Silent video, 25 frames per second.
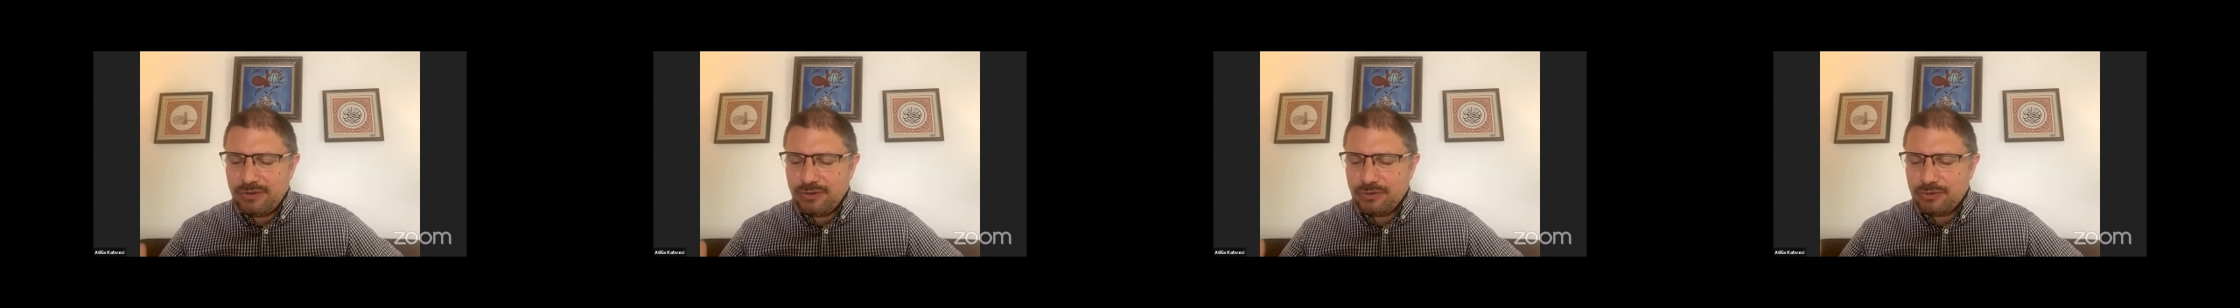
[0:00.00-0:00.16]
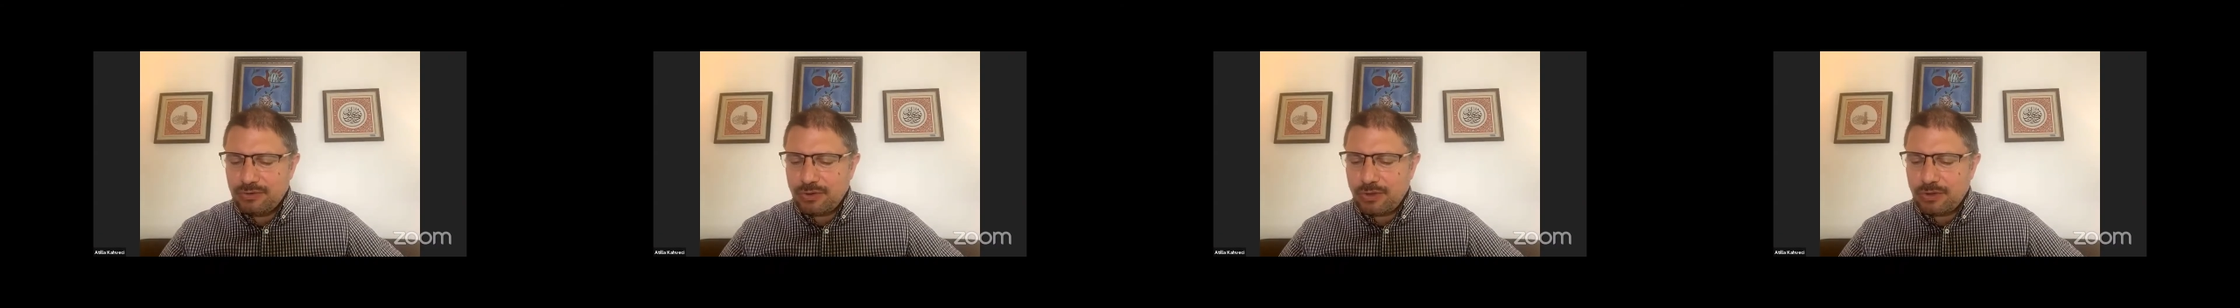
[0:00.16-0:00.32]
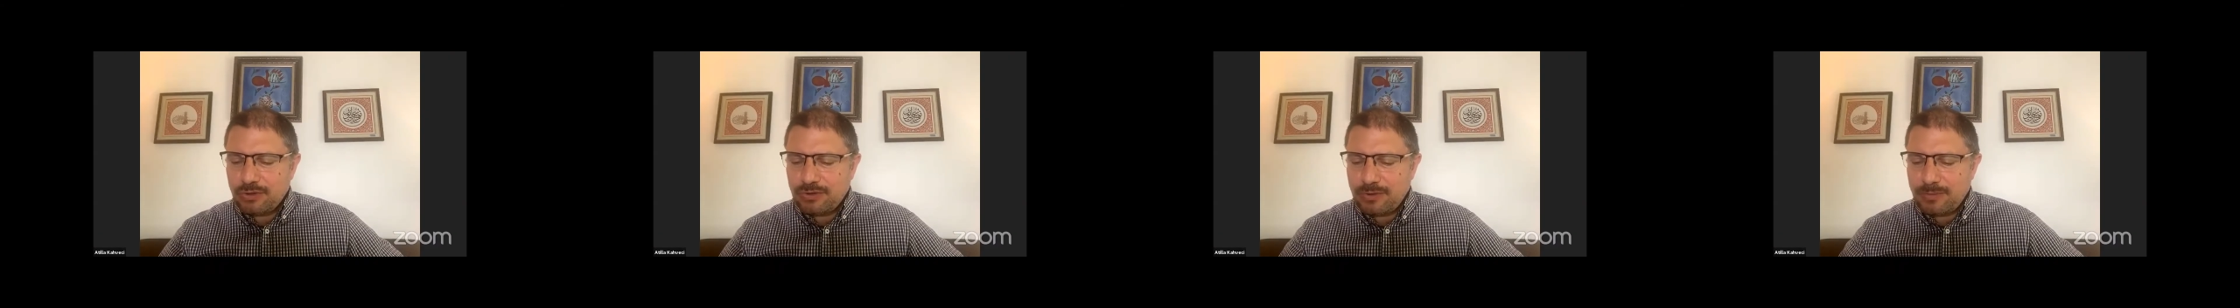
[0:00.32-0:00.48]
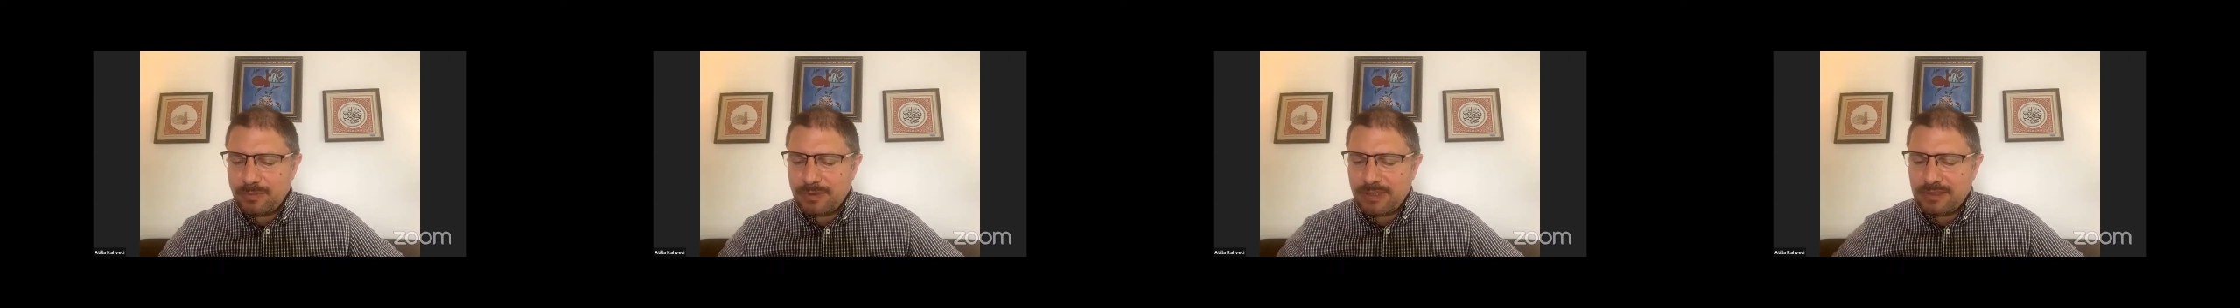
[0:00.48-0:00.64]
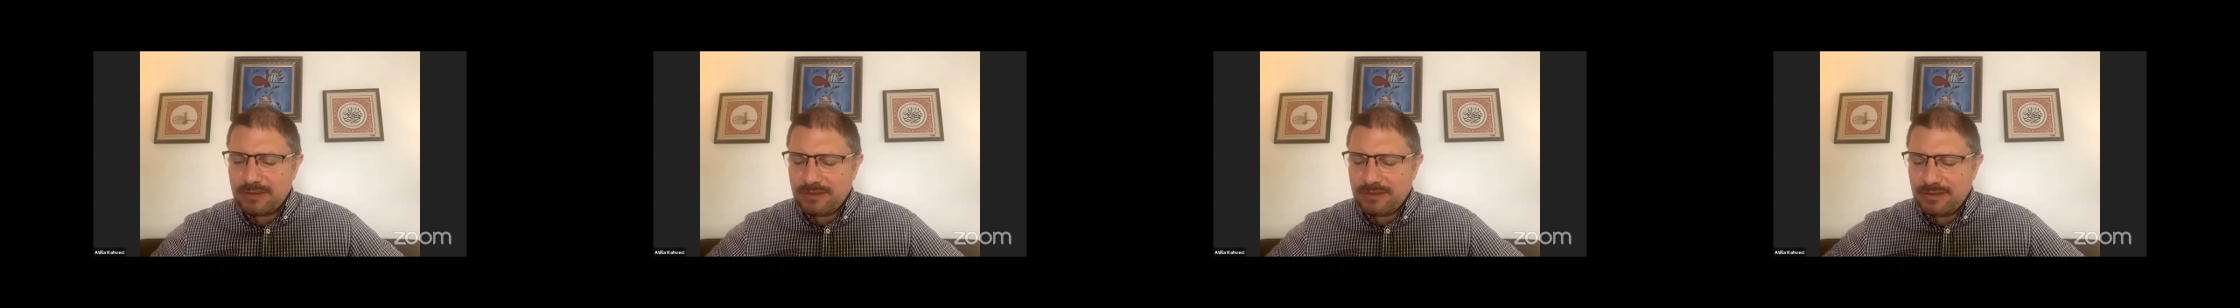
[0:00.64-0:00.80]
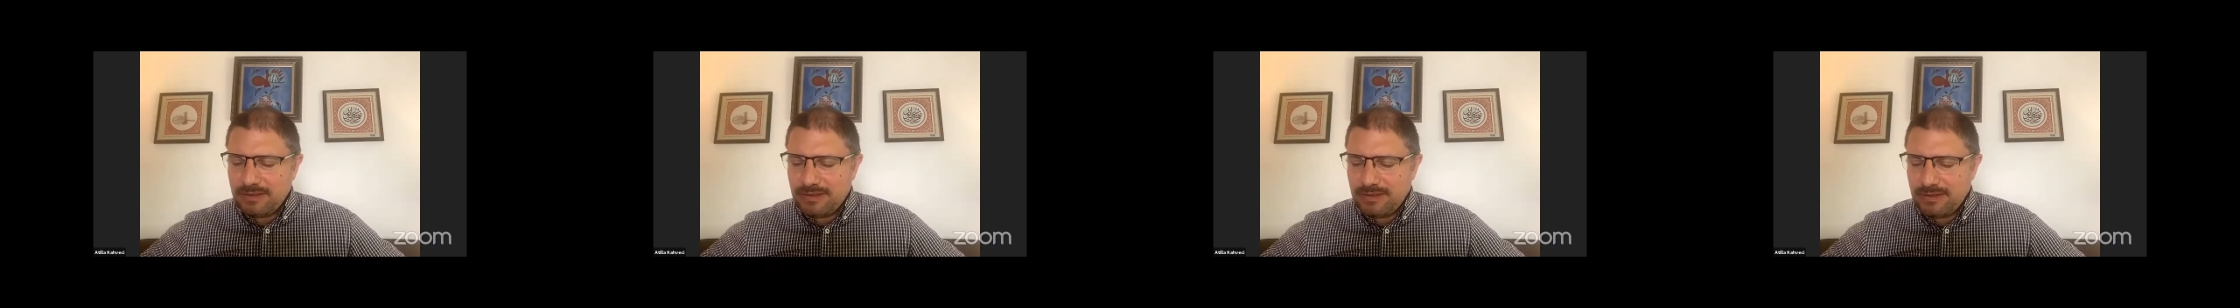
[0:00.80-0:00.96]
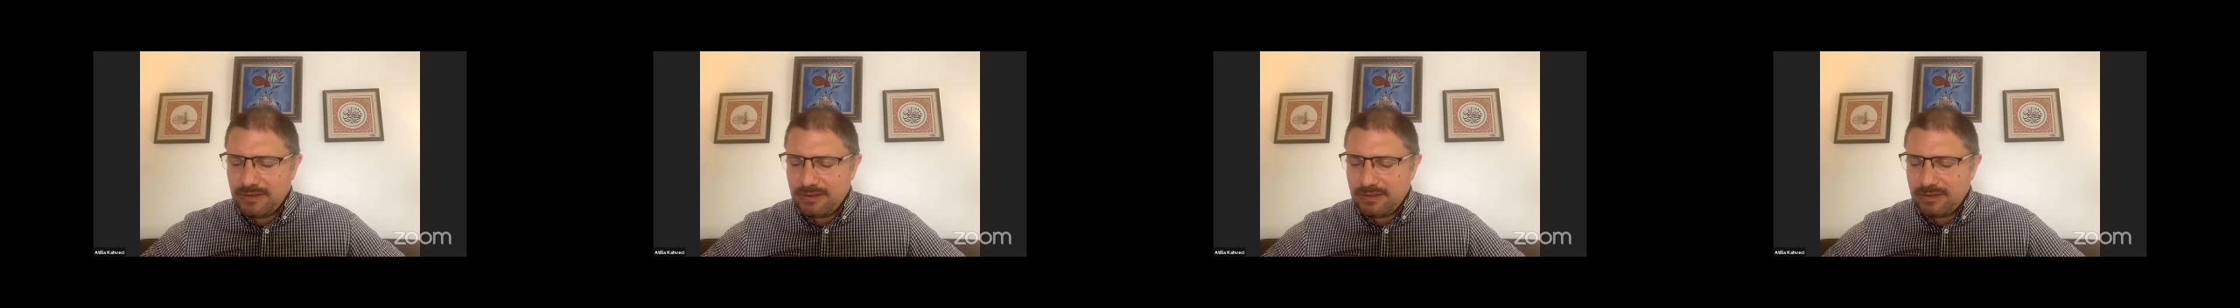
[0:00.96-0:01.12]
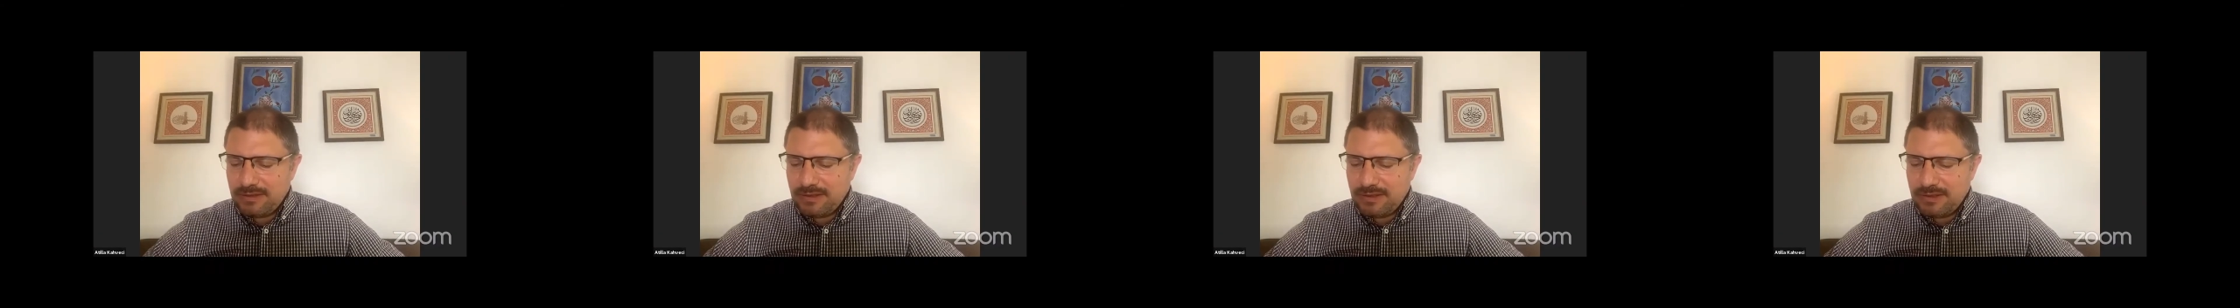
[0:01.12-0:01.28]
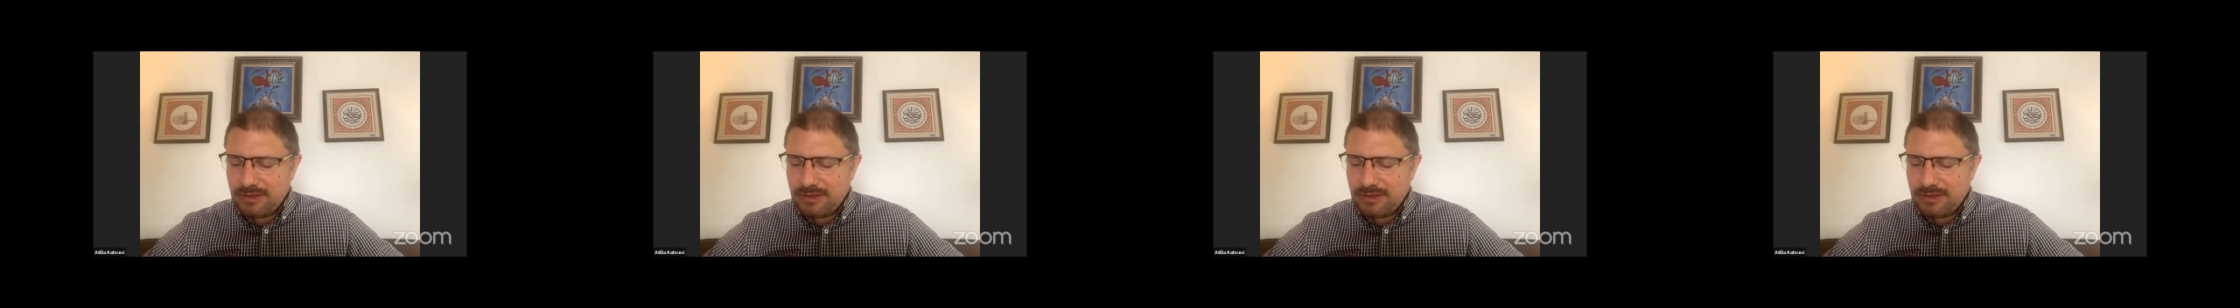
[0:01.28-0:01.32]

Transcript: you talked about the